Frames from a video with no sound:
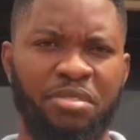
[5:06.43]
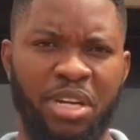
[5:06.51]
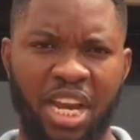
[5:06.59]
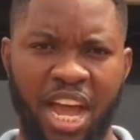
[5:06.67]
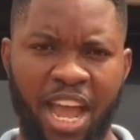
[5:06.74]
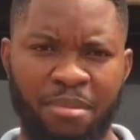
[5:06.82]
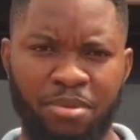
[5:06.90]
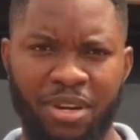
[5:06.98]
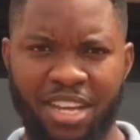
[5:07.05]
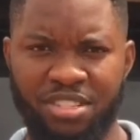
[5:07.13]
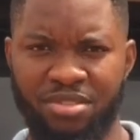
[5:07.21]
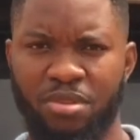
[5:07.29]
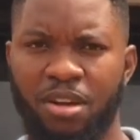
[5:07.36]
reliable
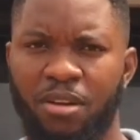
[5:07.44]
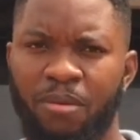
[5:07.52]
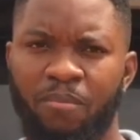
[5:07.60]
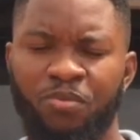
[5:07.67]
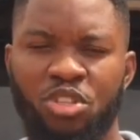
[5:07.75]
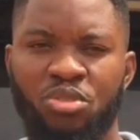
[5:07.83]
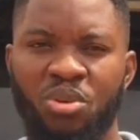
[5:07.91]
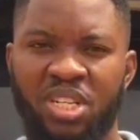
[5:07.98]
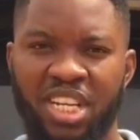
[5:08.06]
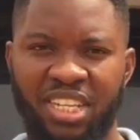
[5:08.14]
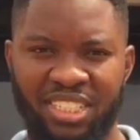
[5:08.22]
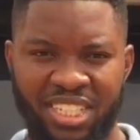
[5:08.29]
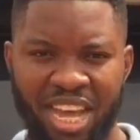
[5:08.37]
as well. So
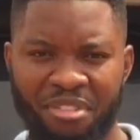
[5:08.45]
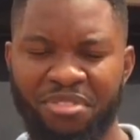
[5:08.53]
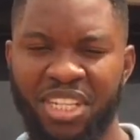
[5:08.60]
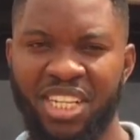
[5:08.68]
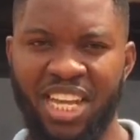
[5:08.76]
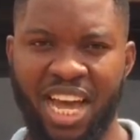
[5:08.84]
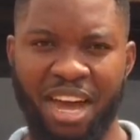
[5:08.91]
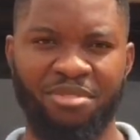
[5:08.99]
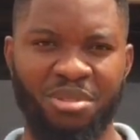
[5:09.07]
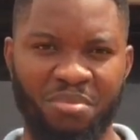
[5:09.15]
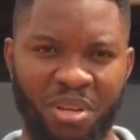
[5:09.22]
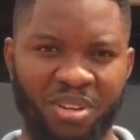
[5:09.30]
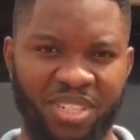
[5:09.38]
they definitely have
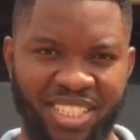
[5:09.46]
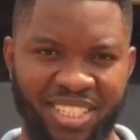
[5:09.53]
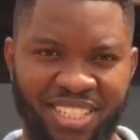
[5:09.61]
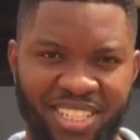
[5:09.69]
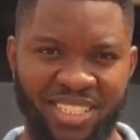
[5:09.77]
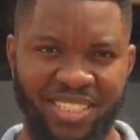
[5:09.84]
to be on this